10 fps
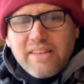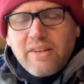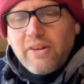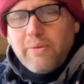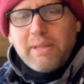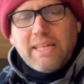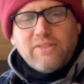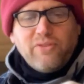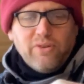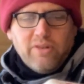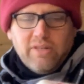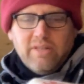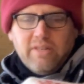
Don't know what that's for.